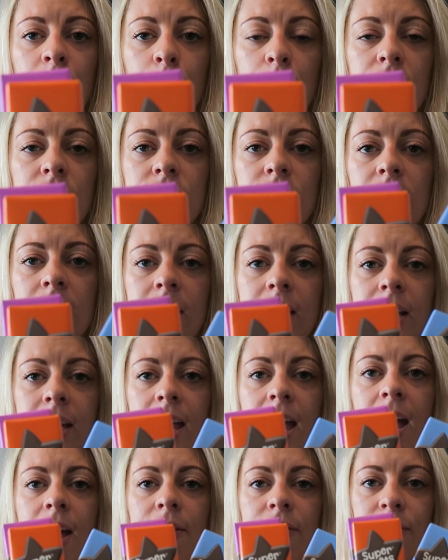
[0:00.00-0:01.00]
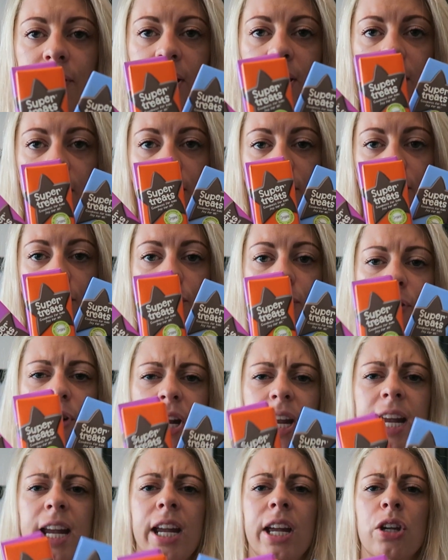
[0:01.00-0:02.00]
which are like a
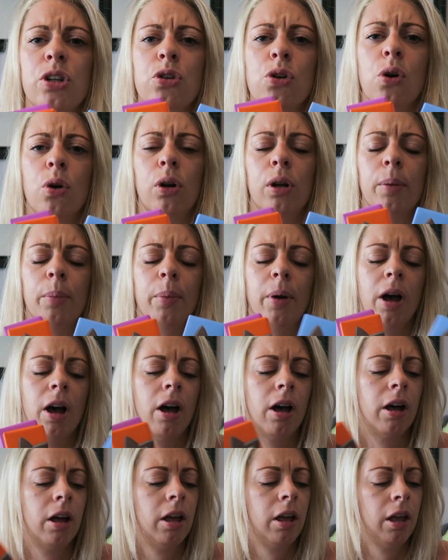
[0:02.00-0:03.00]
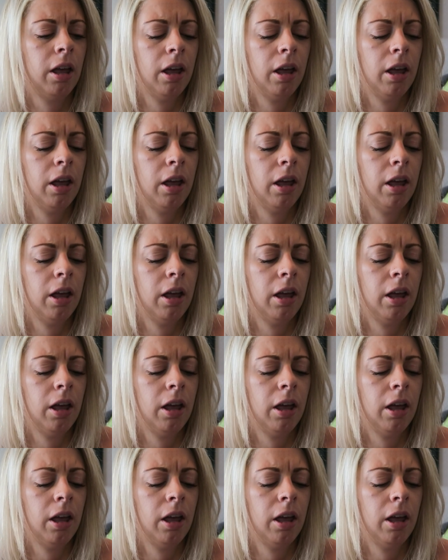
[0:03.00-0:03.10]
caffeine-free chocolate bar.